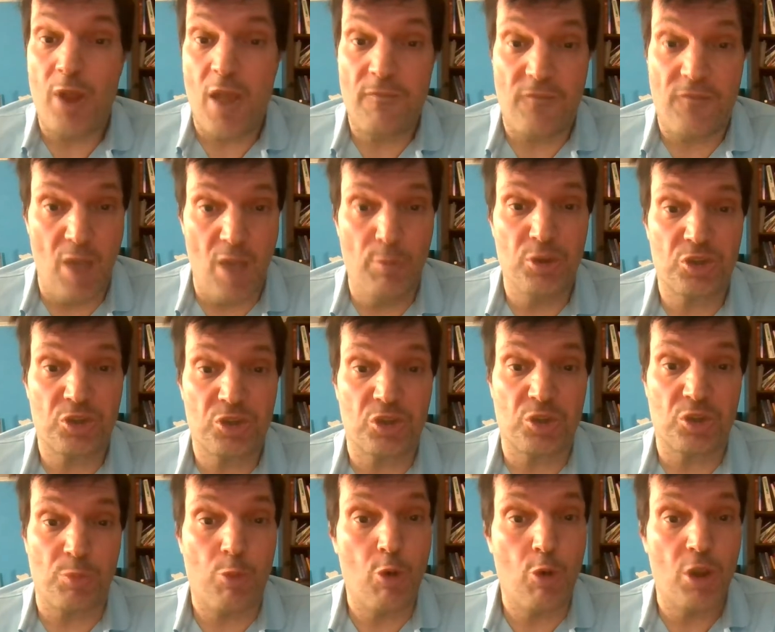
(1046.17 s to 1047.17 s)
have families to
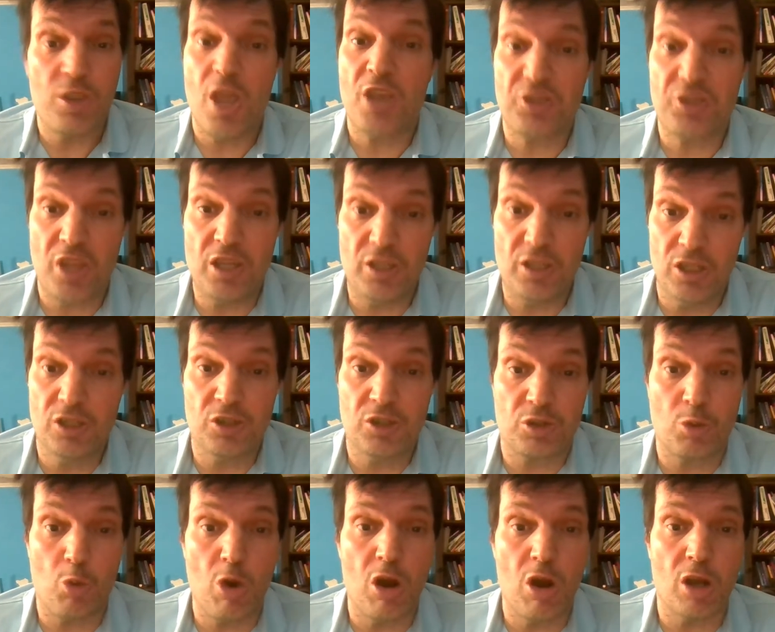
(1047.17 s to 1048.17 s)
support. Yes, they needed
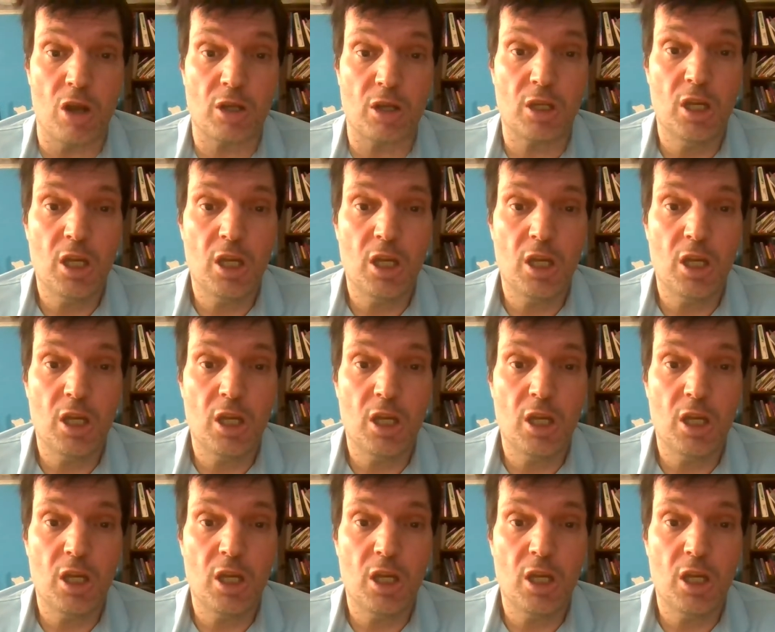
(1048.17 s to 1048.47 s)
to work.